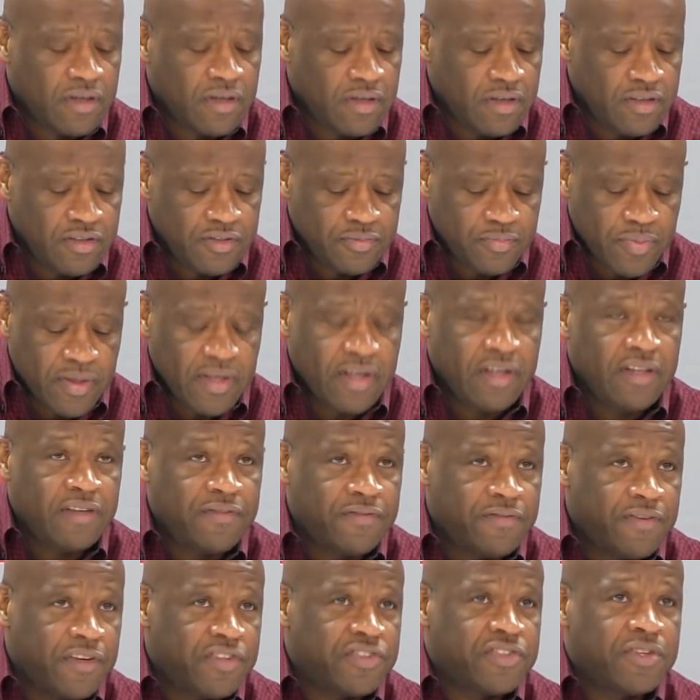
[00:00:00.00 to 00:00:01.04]
He's playing
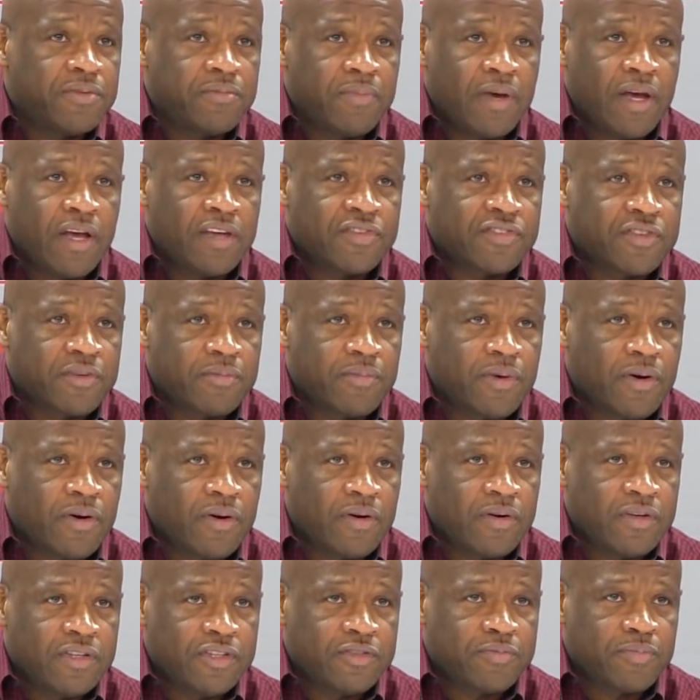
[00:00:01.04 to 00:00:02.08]
efficient
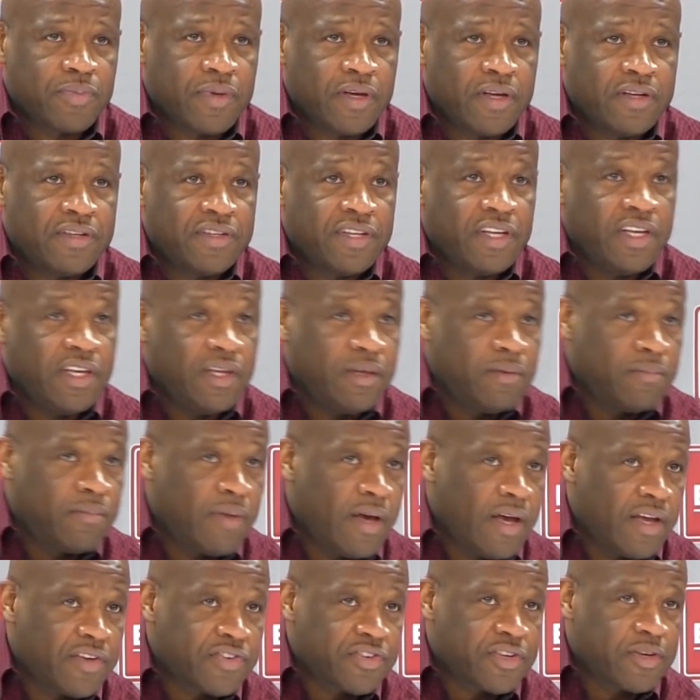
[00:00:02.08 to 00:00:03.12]
basketball. He's playing team
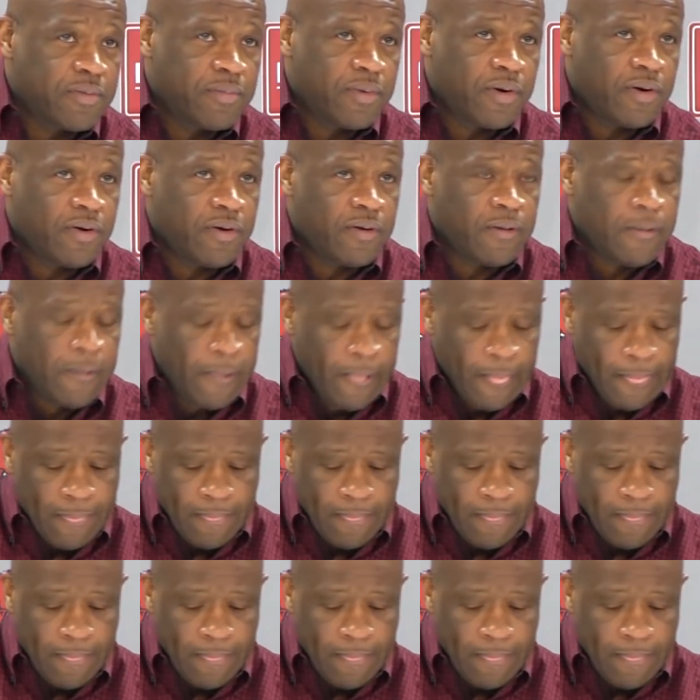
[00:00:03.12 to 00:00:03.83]
basketball.